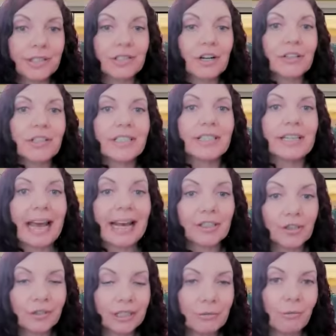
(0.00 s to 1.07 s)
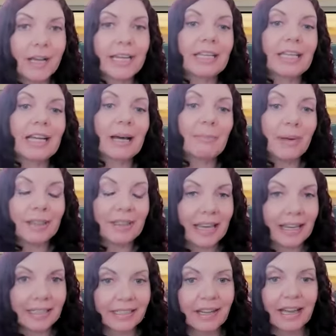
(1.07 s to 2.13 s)
you'll start to naturally waking up at
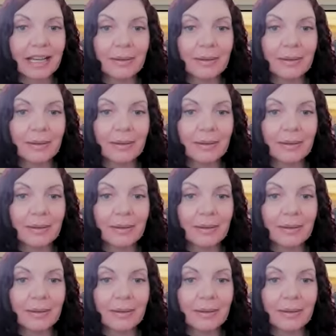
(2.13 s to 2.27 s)
that